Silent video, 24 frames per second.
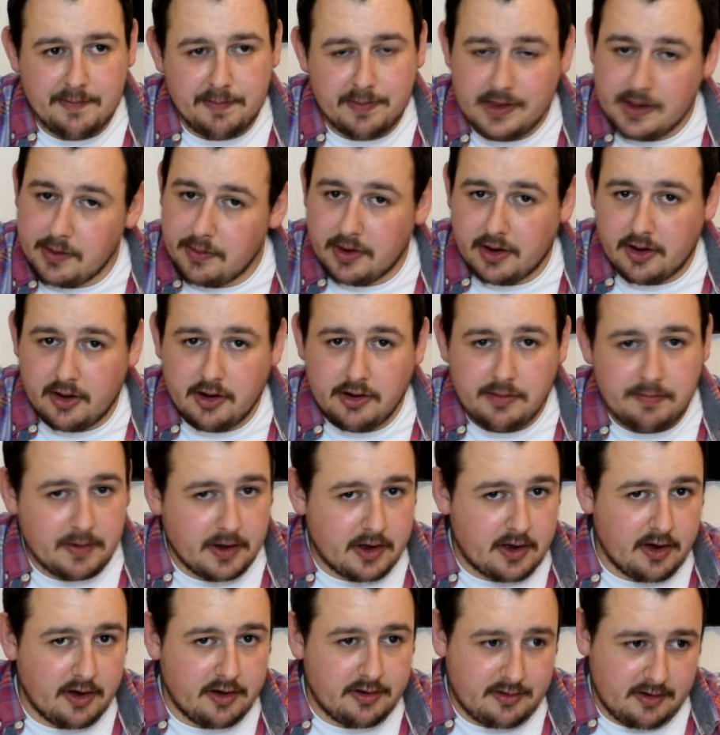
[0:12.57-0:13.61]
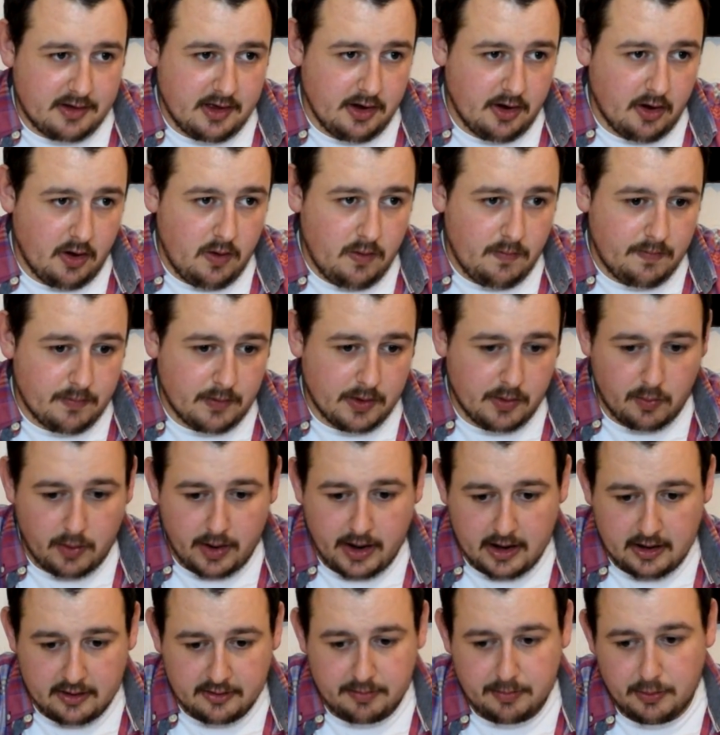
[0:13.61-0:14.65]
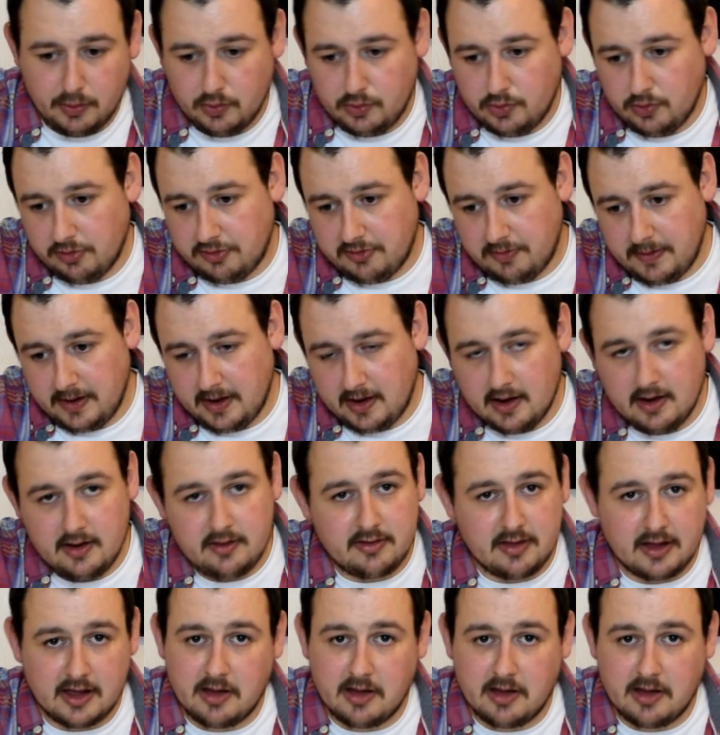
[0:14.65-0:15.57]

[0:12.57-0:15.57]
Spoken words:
They were good because, you know, they're wireless Bluetooth speakers,